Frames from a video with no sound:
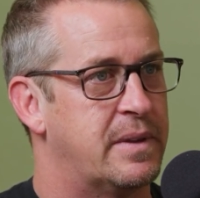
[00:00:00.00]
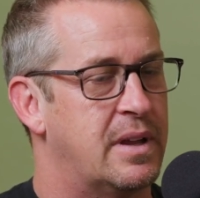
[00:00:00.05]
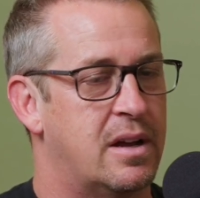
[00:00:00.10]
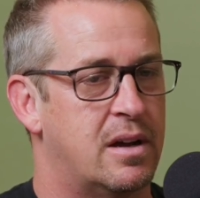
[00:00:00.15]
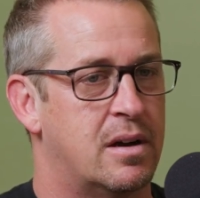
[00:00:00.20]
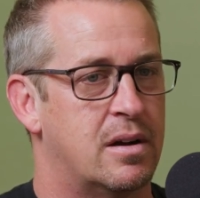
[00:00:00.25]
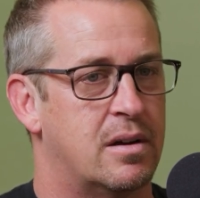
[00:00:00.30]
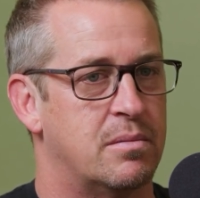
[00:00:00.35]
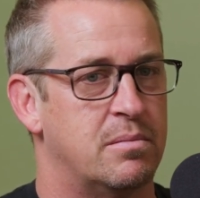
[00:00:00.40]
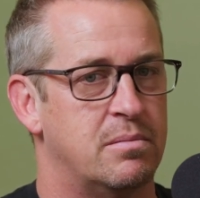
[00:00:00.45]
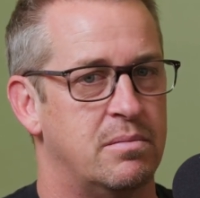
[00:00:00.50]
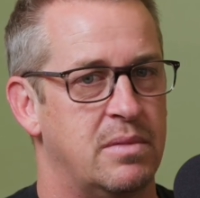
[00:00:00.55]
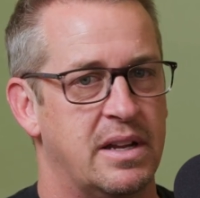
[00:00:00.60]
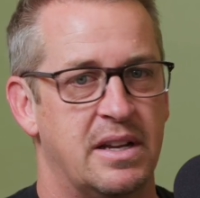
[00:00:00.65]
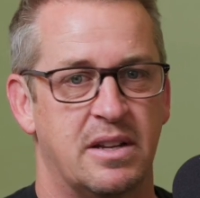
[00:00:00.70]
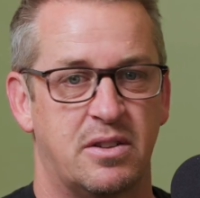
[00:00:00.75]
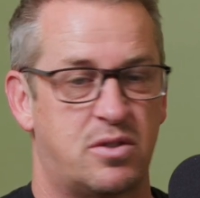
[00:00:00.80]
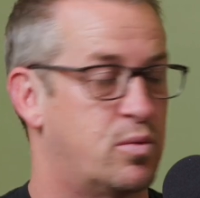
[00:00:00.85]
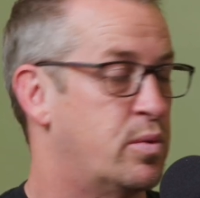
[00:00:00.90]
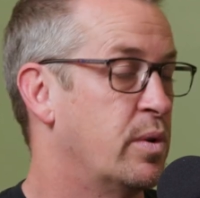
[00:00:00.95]
And
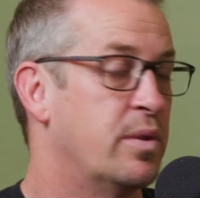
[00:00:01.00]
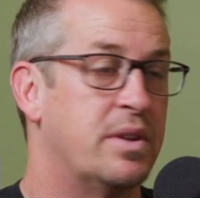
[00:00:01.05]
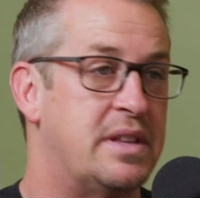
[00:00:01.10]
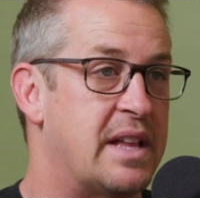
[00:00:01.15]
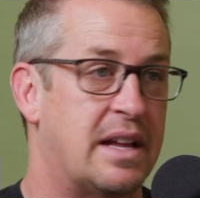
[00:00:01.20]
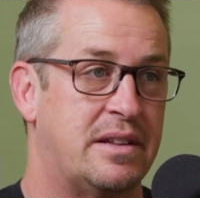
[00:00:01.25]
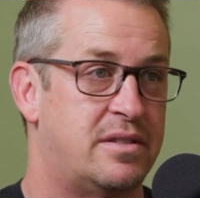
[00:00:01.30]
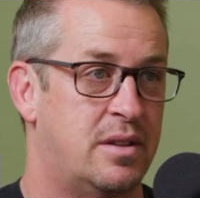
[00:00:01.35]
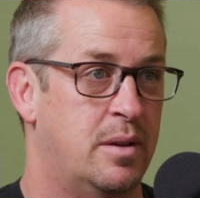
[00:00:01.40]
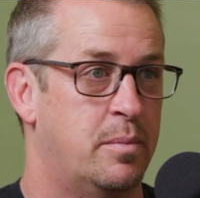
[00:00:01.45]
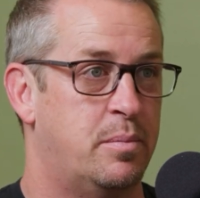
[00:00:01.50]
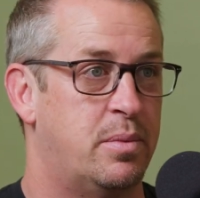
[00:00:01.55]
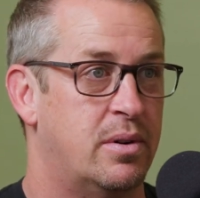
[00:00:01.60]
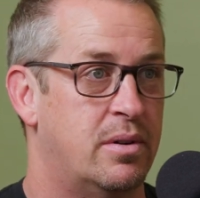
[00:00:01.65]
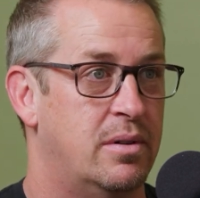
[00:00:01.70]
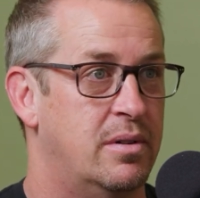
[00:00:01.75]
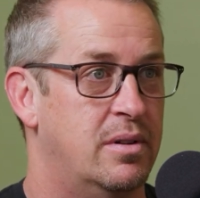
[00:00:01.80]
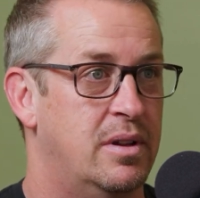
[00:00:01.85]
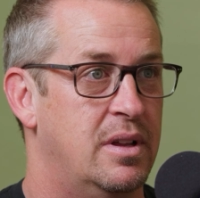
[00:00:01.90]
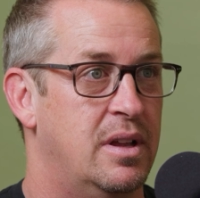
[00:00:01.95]
it's really that
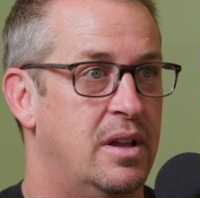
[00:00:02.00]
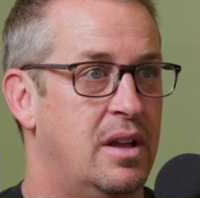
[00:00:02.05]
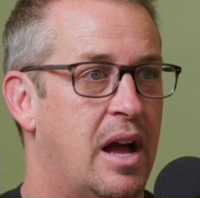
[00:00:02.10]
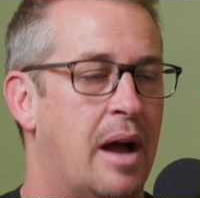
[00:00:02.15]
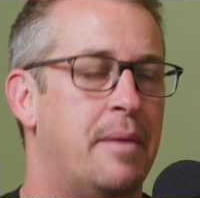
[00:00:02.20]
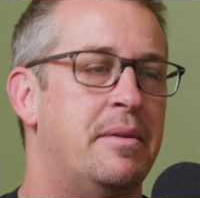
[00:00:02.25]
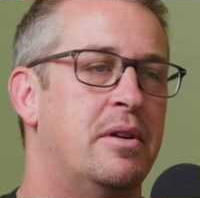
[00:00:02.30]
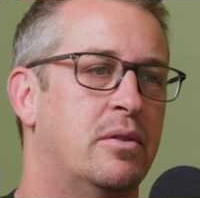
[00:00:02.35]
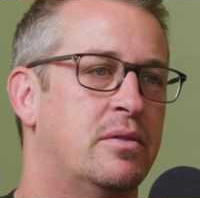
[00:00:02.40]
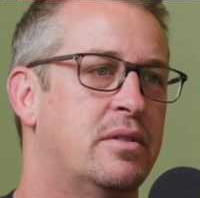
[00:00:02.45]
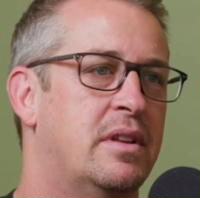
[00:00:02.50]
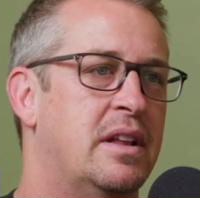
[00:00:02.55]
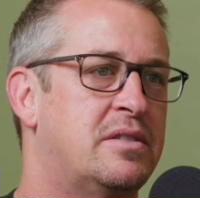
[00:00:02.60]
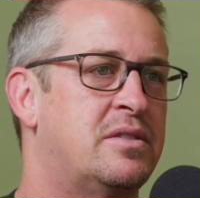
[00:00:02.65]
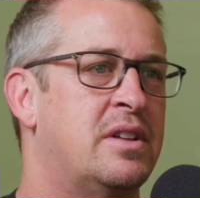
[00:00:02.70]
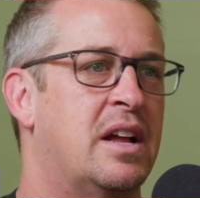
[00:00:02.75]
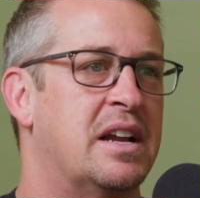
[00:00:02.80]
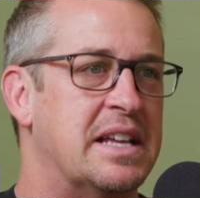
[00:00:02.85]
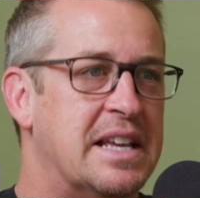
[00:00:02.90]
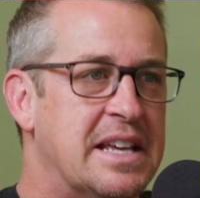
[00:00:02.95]
simple. I know
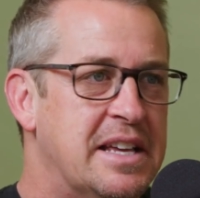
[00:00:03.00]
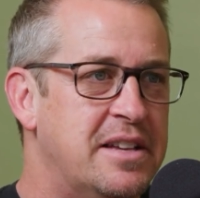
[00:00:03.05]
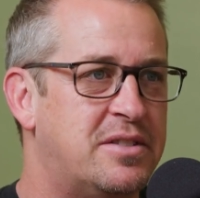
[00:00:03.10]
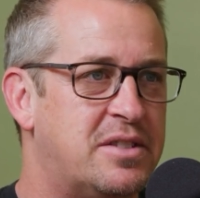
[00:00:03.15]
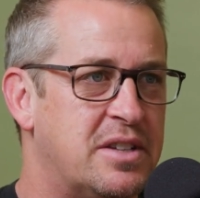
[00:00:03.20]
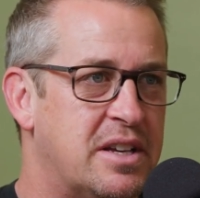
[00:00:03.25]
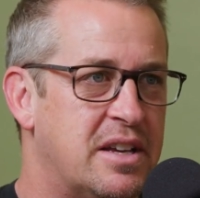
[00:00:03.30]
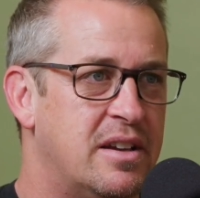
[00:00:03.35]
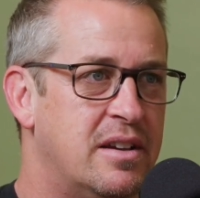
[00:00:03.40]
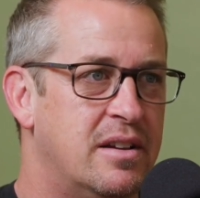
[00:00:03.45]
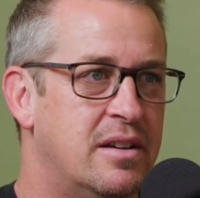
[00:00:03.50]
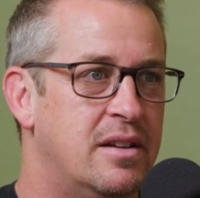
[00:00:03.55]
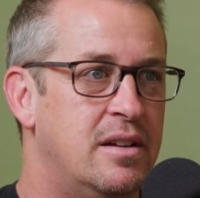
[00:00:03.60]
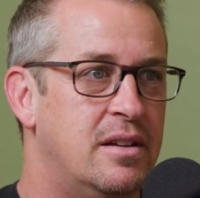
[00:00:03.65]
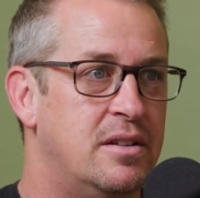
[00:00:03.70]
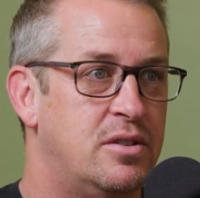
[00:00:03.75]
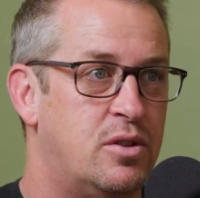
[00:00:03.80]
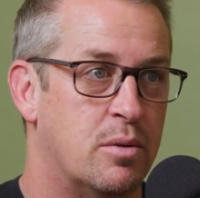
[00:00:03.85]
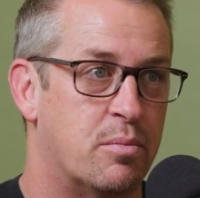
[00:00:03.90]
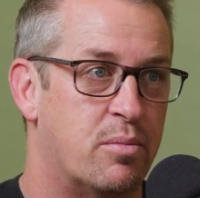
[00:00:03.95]
that's not easy
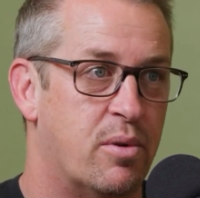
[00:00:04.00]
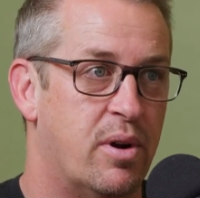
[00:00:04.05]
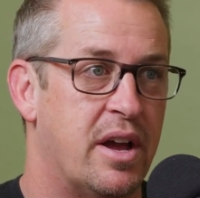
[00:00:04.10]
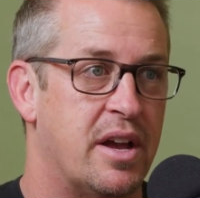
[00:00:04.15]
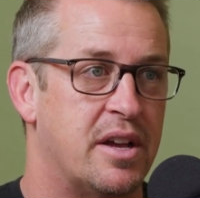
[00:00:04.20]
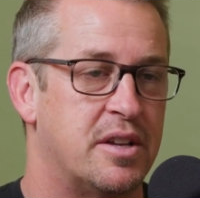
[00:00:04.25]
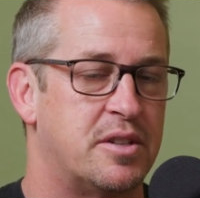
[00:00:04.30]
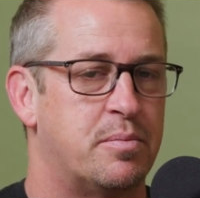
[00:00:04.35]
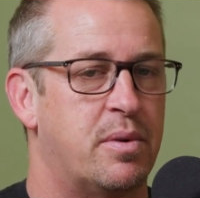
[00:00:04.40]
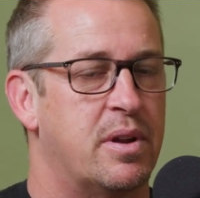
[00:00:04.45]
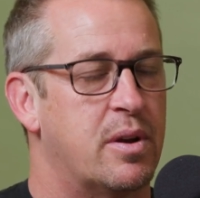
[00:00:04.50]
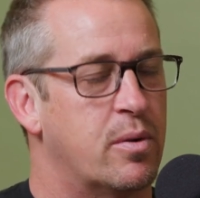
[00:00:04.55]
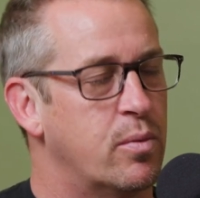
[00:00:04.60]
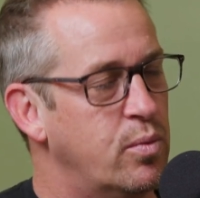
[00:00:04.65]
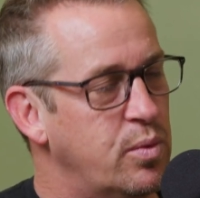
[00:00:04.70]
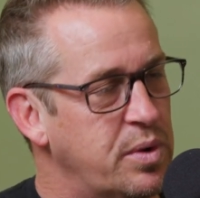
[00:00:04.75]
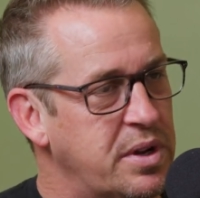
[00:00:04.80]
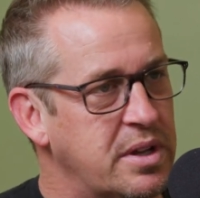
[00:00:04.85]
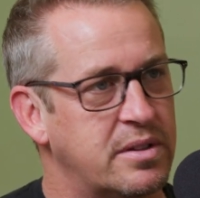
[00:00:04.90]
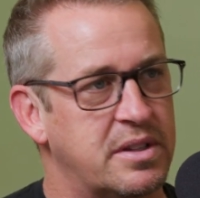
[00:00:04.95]
to embrace, but it
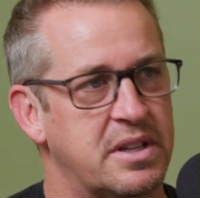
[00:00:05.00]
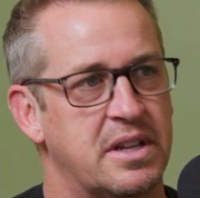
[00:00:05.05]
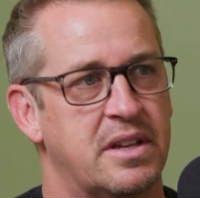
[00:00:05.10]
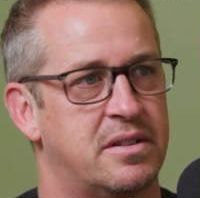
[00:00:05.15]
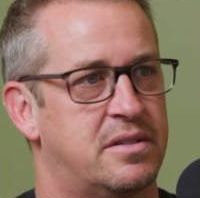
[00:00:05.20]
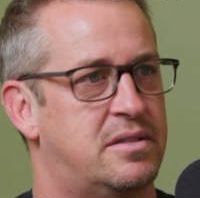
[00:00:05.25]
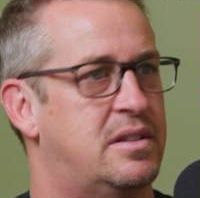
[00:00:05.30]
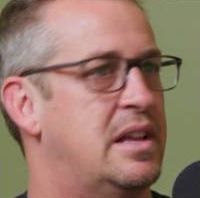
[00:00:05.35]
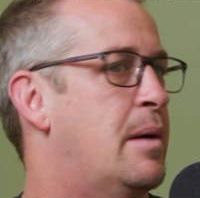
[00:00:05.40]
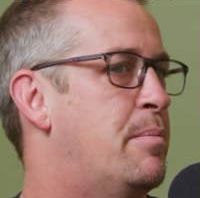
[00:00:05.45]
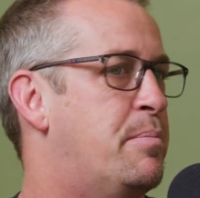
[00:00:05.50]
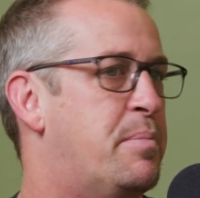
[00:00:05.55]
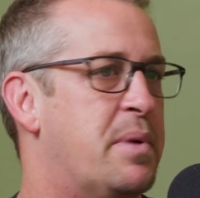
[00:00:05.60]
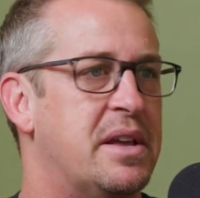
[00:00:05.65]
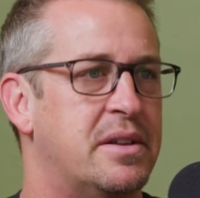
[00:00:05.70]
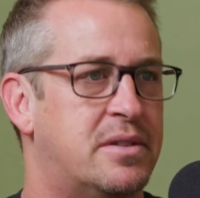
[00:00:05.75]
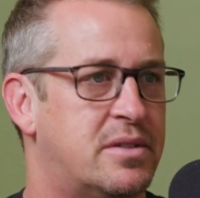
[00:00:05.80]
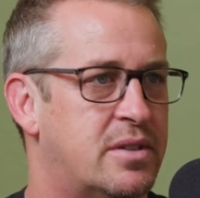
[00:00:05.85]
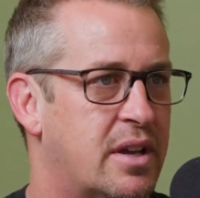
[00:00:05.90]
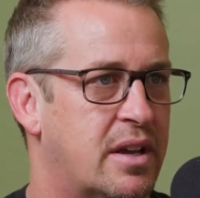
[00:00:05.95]
really is that
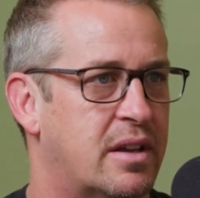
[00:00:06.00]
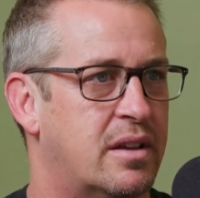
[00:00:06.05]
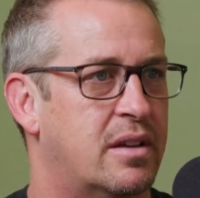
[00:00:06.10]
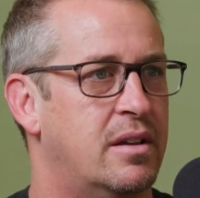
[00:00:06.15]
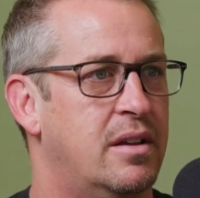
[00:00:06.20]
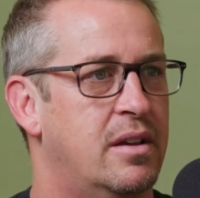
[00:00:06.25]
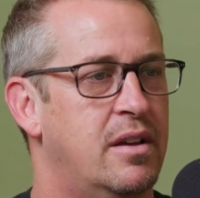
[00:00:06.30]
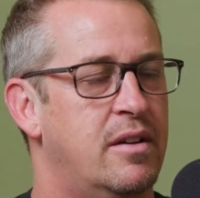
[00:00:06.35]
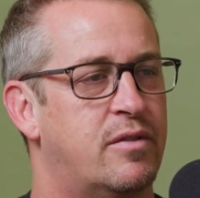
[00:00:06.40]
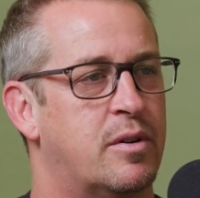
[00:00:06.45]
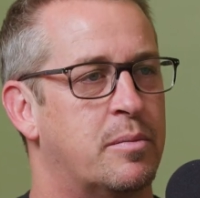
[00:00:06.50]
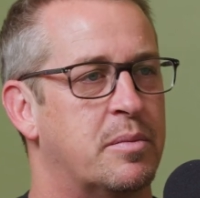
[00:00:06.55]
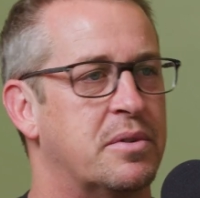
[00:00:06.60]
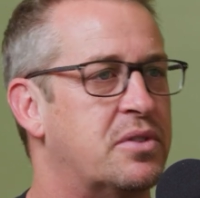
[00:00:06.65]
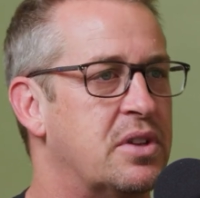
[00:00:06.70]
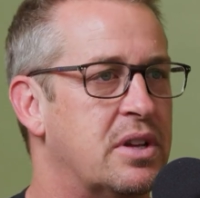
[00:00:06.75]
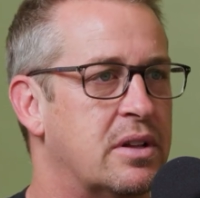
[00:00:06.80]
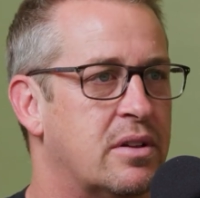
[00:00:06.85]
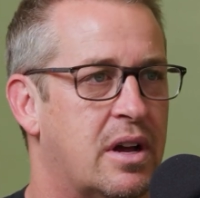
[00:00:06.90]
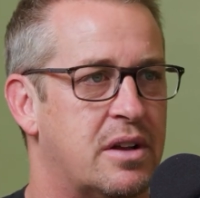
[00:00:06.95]
basic from a
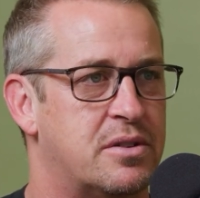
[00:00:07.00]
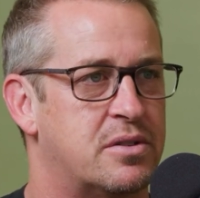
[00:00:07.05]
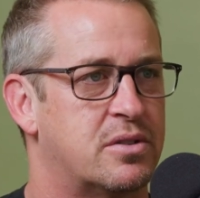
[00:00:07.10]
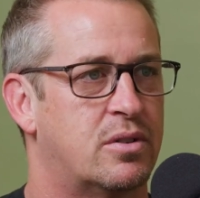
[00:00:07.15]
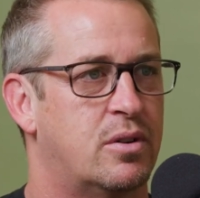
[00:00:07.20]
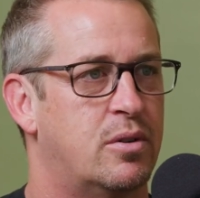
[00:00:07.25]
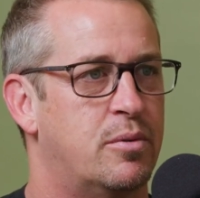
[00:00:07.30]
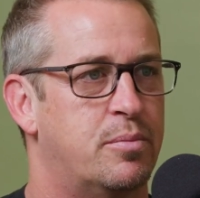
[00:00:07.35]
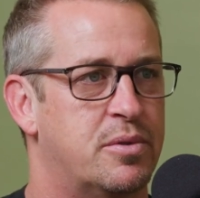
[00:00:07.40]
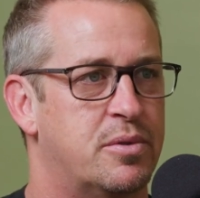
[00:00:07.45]
theological